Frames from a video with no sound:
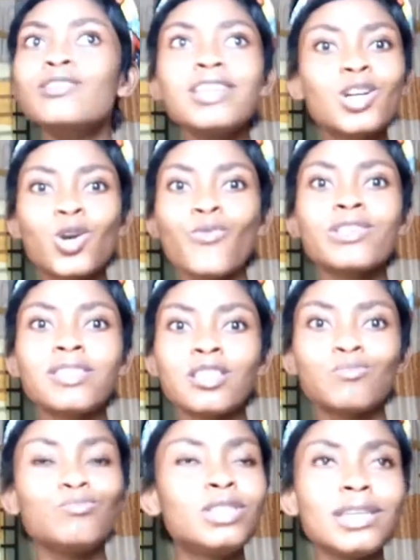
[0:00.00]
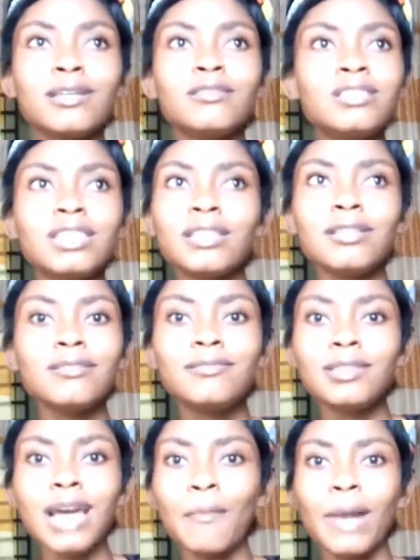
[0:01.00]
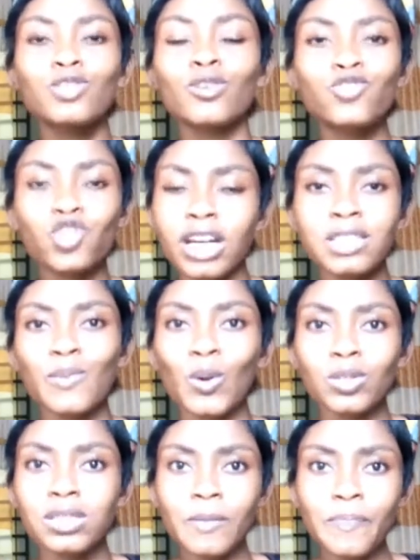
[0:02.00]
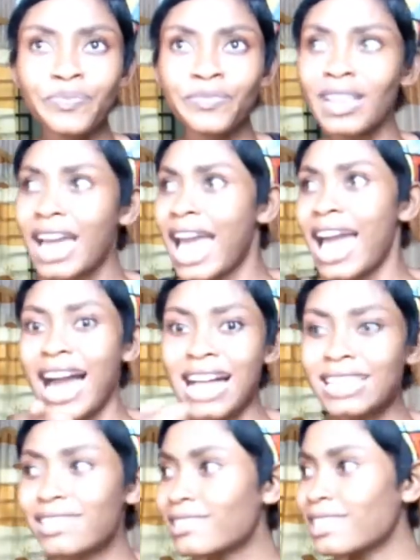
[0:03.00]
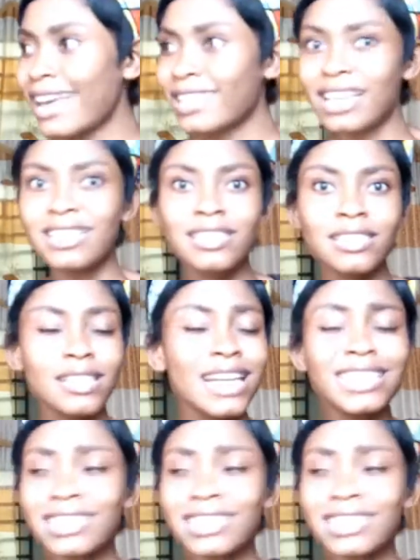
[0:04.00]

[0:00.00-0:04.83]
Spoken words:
increase the amount of transport. Any slightest